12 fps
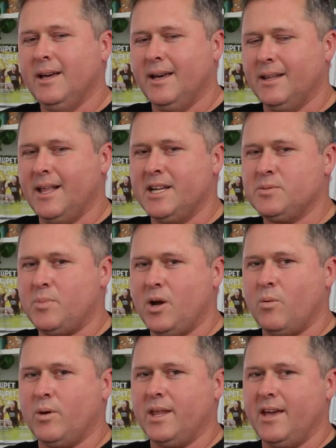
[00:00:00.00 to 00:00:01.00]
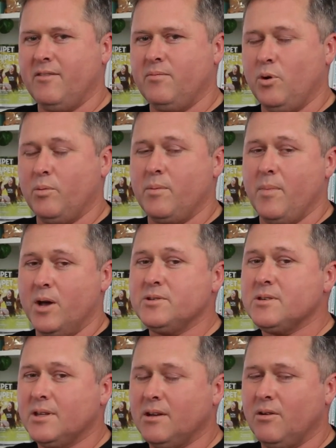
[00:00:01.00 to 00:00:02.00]
And the large bowel, where they have probably
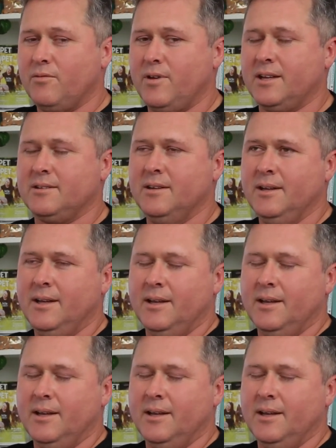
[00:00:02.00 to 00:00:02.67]
most of their effect.